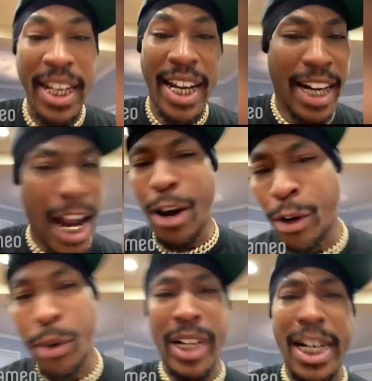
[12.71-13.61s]
And I
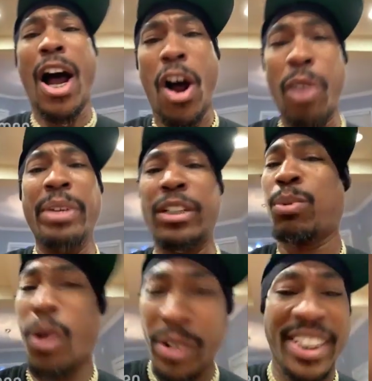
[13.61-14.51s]
heard they all be
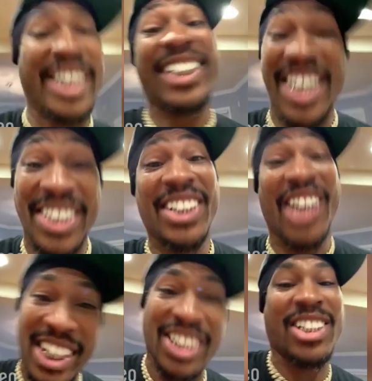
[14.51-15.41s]
twerking and shaking it
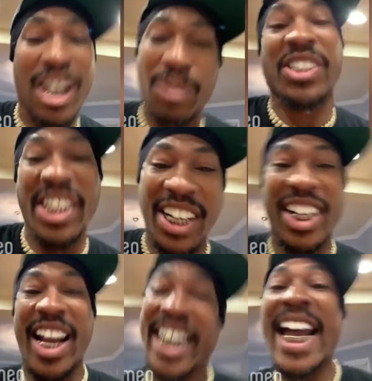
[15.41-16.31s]
like a salt shaker,
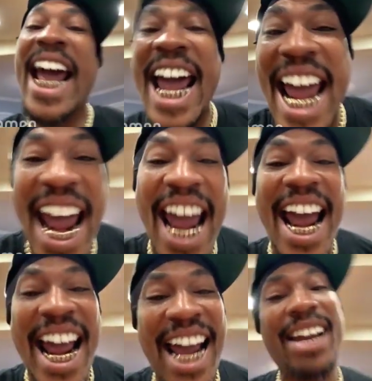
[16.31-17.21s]
like,
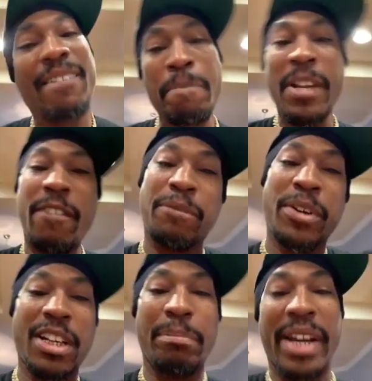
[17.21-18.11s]
ah,
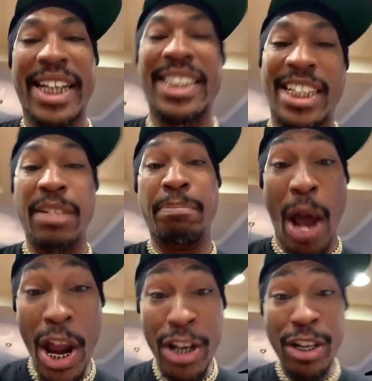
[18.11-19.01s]
from your man C
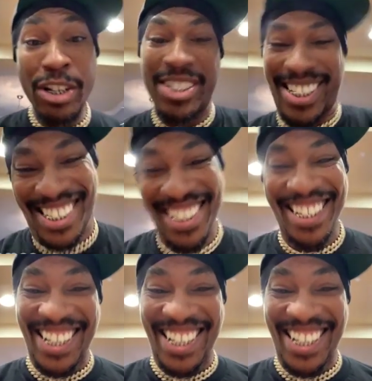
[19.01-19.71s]
Bass.